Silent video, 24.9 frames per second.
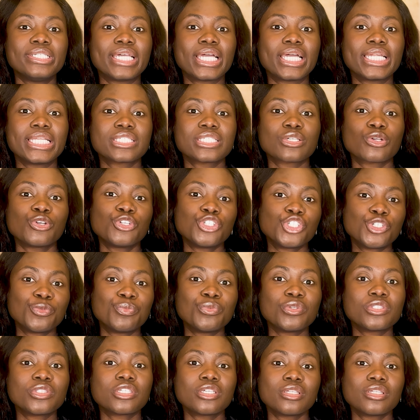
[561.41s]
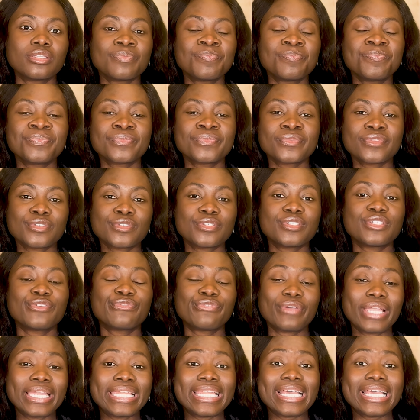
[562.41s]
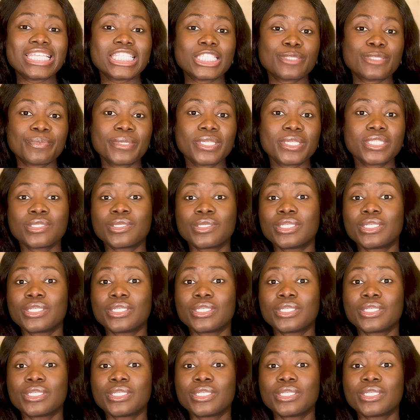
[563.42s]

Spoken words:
that is contributing to the finance space,